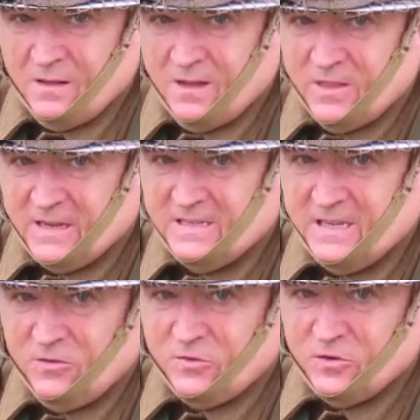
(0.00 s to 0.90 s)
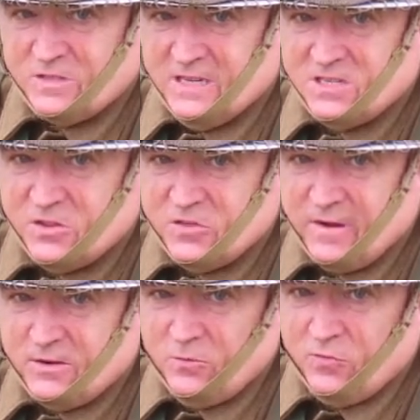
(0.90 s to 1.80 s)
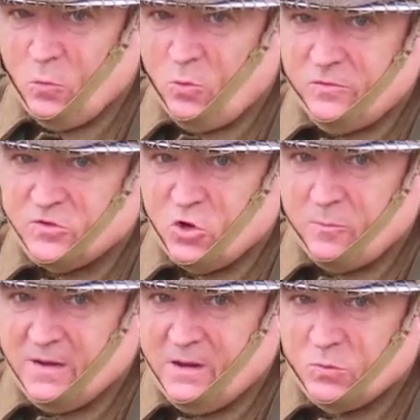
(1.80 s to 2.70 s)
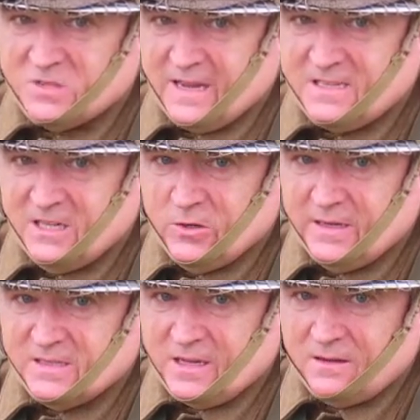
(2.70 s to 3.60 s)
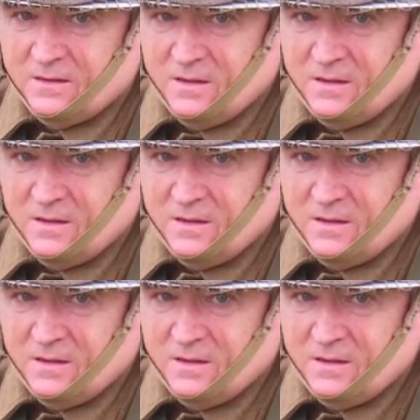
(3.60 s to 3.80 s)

In the 1930s, the threat of war with Germany was getting greater.